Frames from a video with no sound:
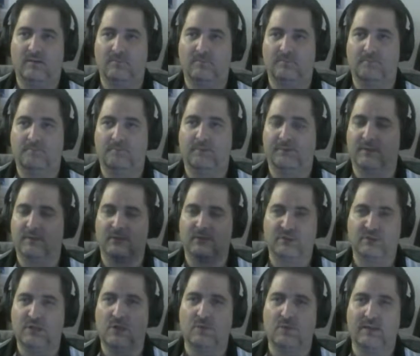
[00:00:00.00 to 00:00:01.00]
but there's
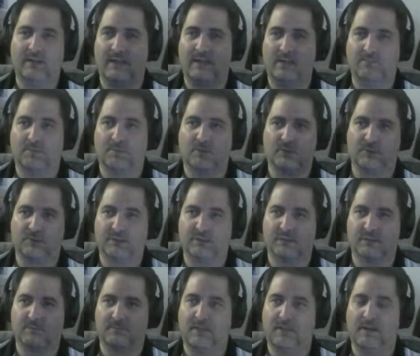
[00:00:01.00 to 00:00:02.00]
no in-game purchases
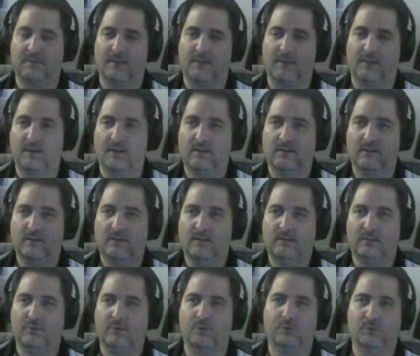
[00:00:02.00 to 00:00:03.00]
beyond that.
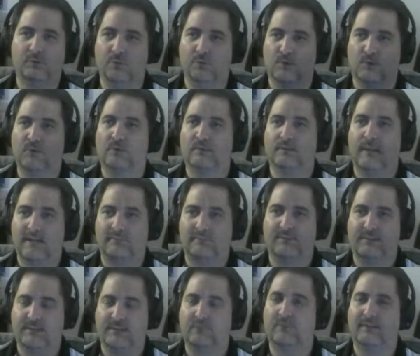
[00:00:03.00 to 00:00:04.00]
You earn
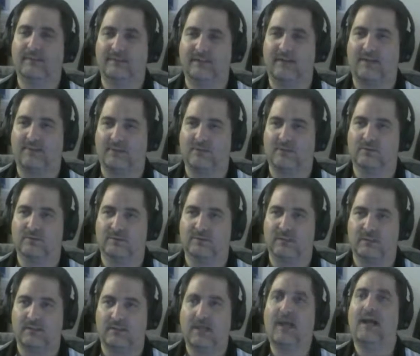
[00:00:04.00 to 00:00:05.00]
everything with death
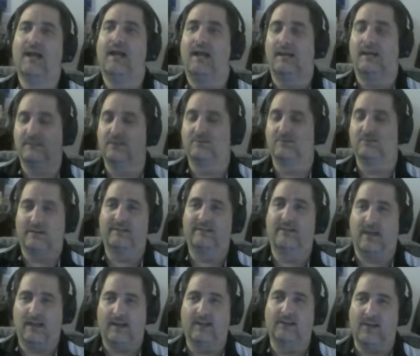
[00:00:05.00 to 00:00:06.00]
currency, and you're gonna
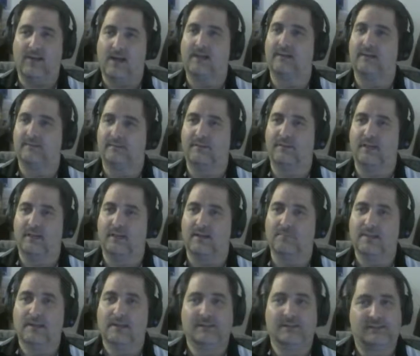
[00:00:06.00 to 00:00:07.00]
die a lot in the game.
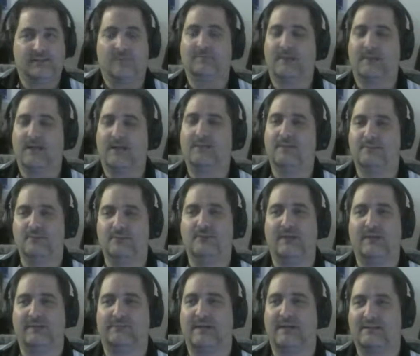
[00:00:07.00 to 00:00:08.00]
Sometimes you
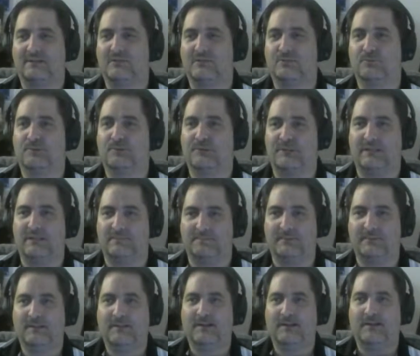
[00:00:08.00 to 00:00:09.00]
get that super cheap.
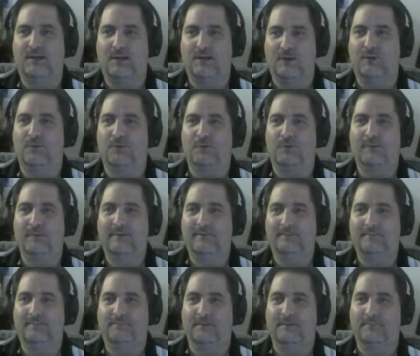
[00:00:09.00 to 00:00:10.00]
Oh,
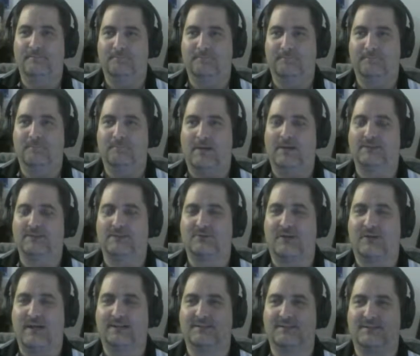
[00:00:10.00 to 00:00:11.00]
the monster
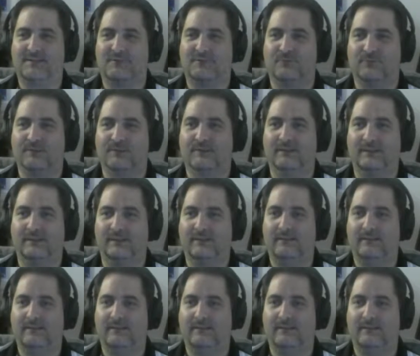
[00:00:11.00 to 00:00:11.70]
has this really